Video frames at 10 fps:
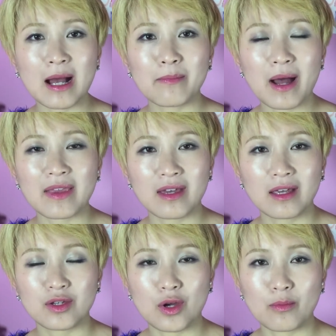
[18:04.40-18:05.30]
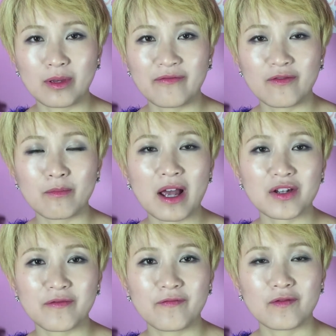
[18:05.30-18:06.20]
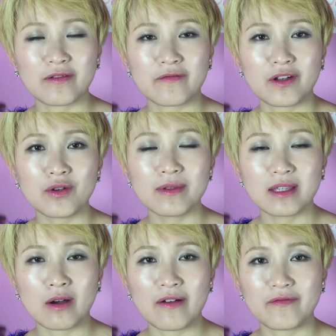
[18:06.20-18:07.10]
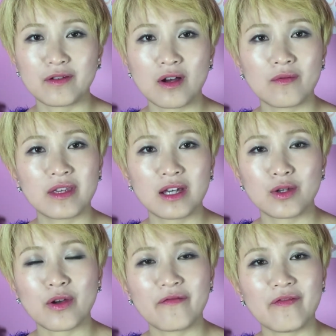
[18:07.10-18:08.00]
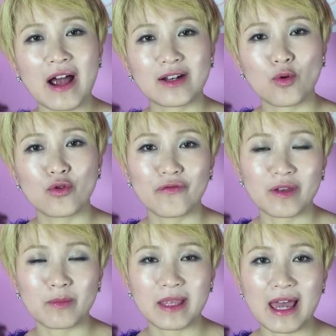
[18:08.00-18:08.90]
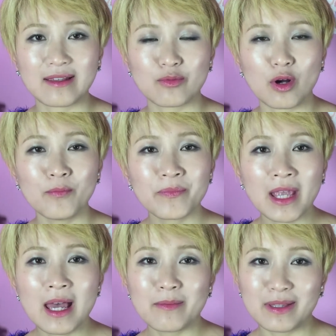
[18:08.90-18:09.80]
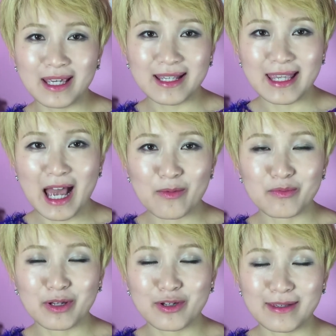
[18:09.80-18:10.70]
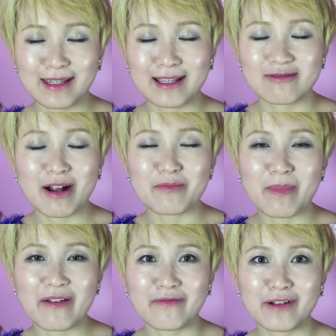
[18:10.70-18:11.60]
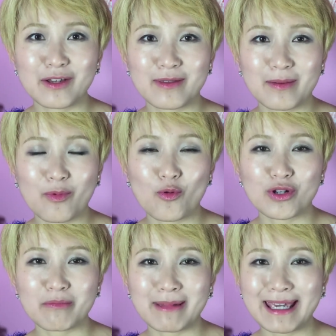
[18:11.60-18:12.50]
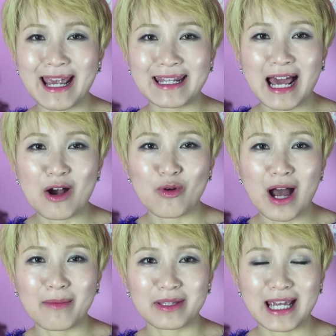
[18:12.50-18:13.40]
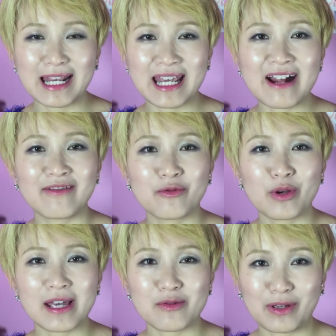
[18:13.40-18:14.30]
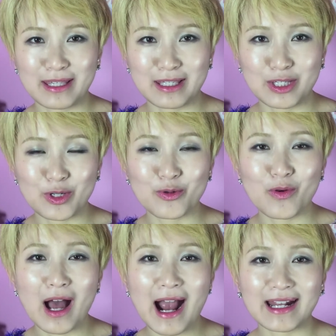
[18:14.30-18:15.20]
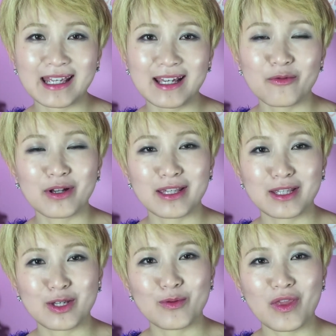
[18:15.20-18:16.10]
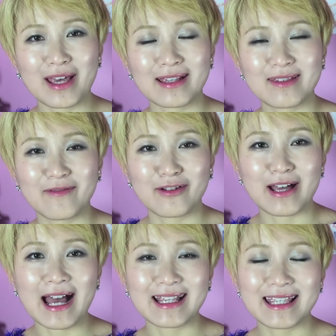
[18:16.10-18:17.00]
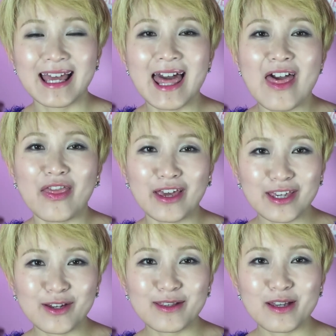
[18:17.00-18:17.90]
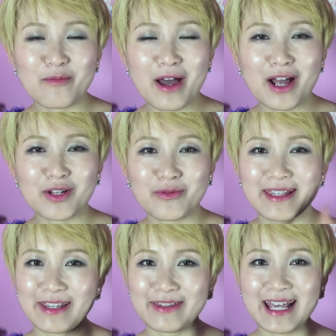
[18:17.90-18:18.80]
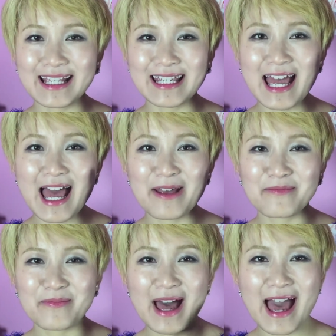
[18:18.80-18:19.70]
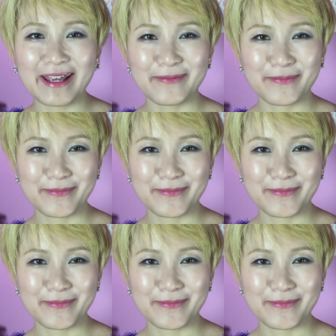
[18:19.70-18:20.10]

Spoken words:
down by the, you know, information for the video, so if you go there you can find all of them as well. Please help me to subscribe my video, supporting me, and I will update every week with new idea, with new things for you guys. Thank you so much, we'll see you next time, bye.